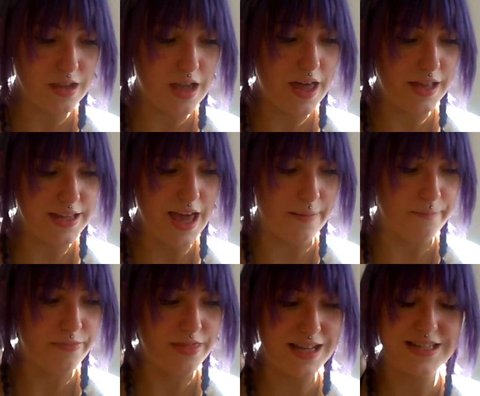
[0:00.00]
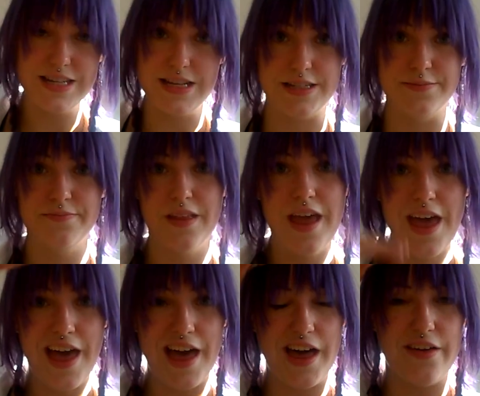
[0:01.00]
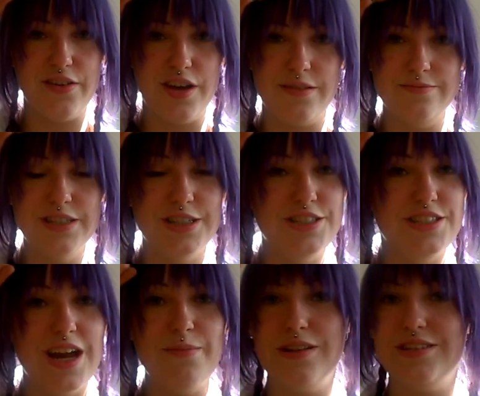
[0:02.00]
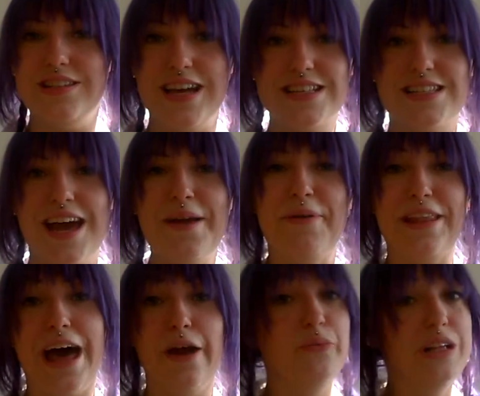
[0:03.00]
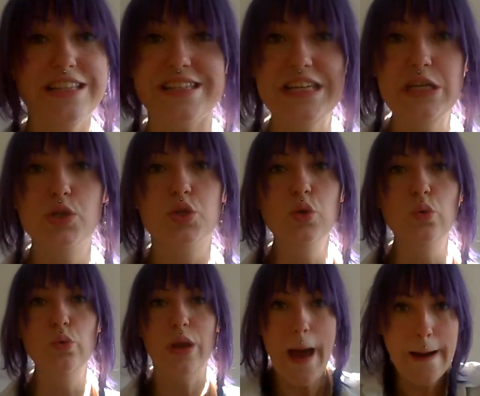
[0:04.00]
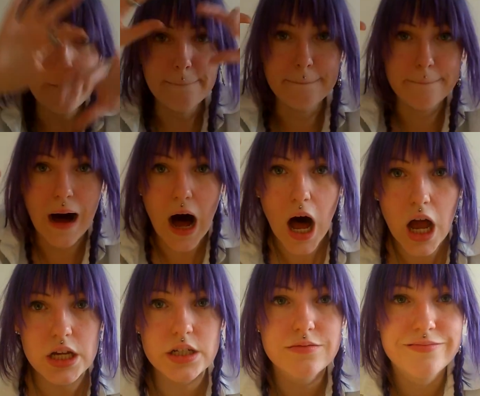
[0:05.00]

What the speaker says: And yeah, that's it. Have a good time until next time, and I will see you soon. Bye.